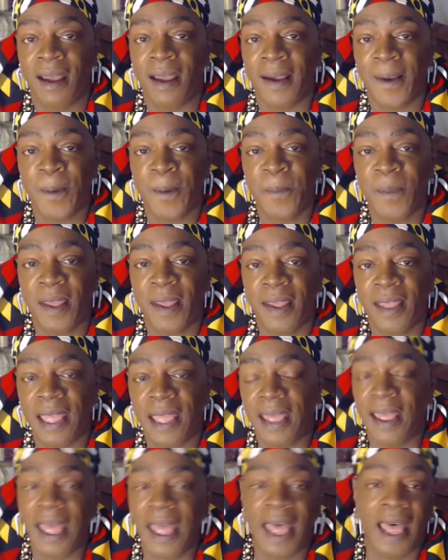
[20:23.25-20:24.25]

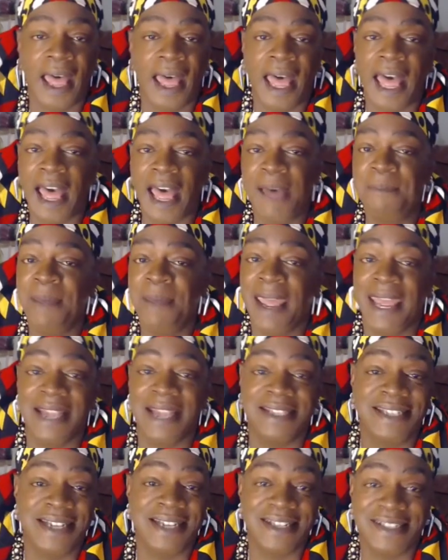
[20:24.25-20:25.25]
I pay
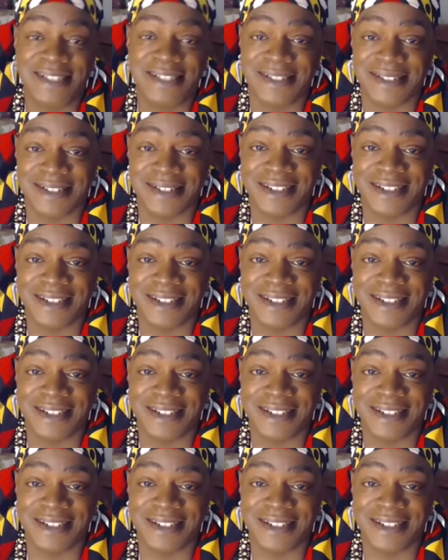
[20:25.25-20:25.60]
attention.